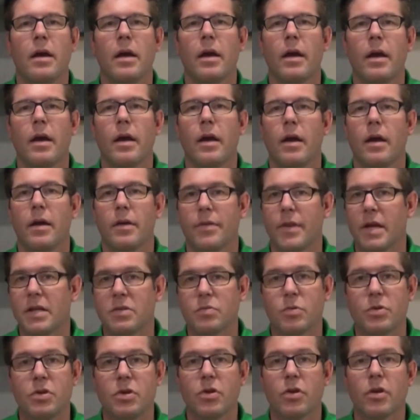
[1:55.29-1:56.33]
and
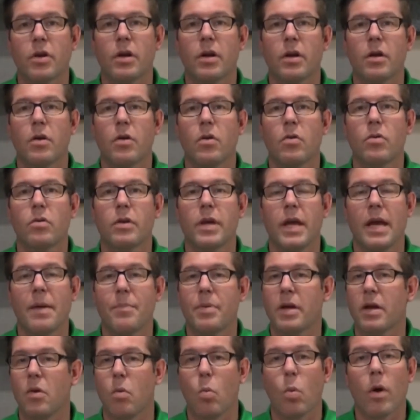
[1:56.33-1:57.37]
that's when you're going to go
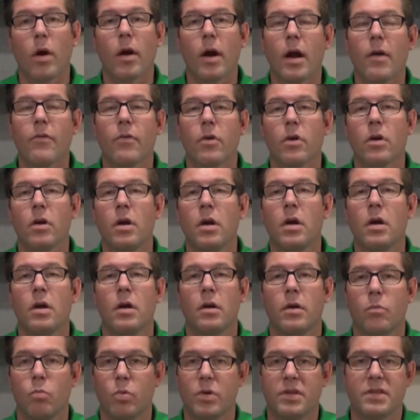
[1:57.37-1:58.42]
camping at wherever,
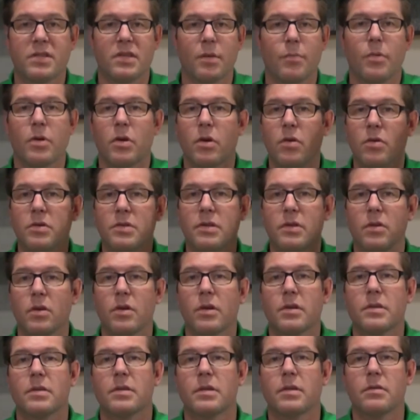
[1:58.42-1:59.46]
when someone goes and
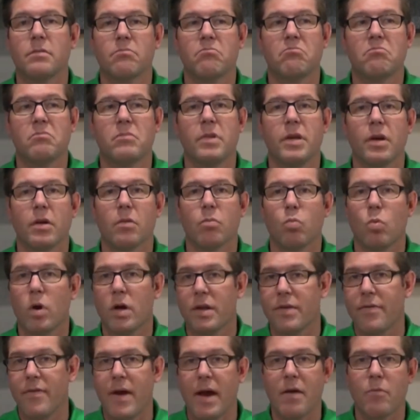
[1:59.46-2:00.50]
looks and they're
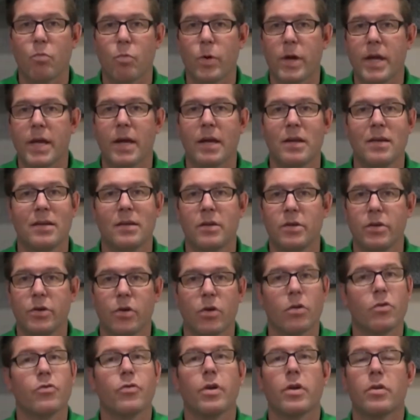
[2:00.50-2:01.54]
wanting that weekend,
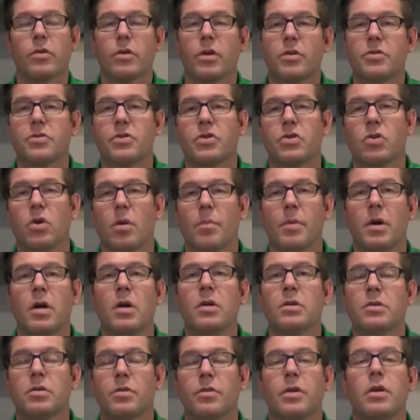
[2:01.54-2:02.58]
your trailer doesn't show up
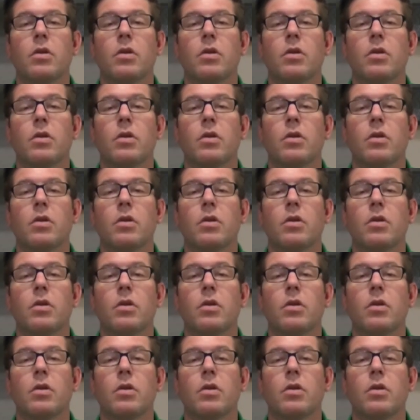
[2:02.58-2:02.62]
so that